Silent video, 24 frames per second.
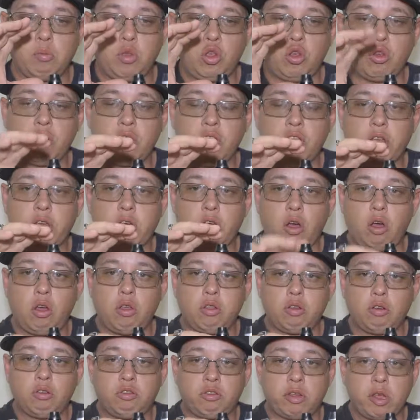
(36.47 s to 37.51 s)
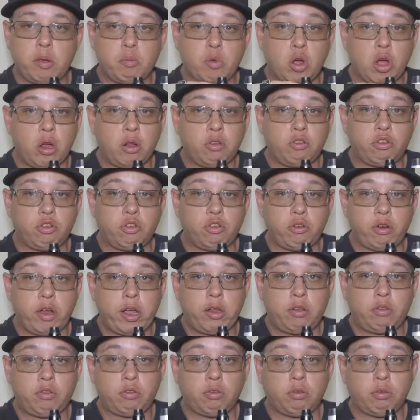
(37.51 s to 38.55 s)
You can take all those same
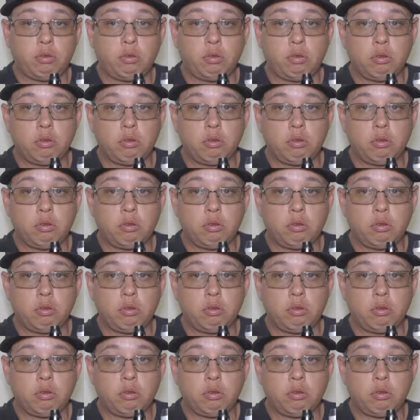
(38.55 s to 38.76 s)
concentrates